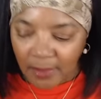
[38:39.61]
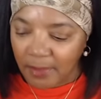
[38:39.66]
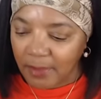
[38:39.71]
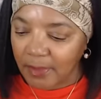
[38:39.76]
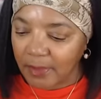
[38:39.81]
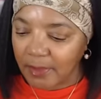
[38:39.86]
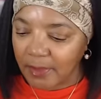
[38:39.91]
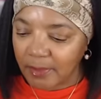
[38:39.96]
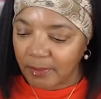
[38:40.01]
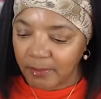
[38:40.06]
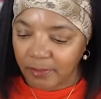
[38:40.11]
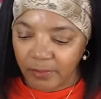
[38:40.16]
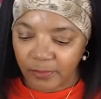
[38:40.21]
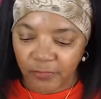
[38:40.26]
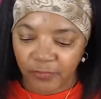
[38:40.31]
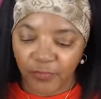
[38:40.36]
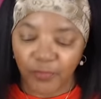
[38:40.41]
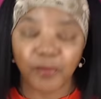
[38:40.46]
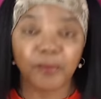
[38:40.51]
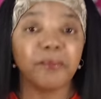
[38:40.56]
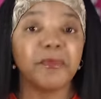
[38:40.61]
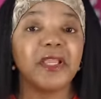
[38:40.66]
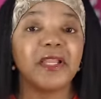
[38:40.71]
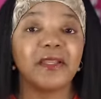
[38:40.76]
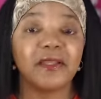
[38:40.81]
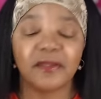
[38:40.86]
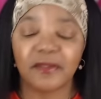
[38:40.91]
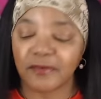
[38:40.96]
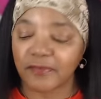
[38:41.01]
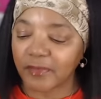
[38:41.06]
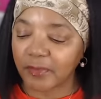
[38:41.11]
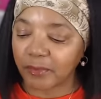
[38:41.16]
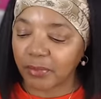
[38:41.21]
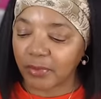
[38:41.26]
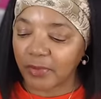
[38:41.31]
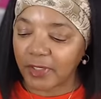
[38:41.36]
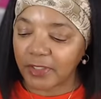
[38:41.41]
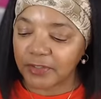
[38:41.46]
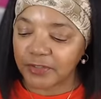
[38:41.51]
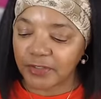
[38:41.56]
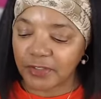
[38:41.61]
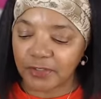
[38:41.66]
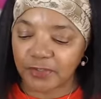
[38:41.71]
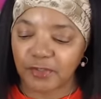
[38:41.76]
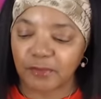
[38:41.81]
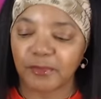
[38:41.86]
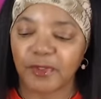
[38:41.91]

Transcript: um, for many different projects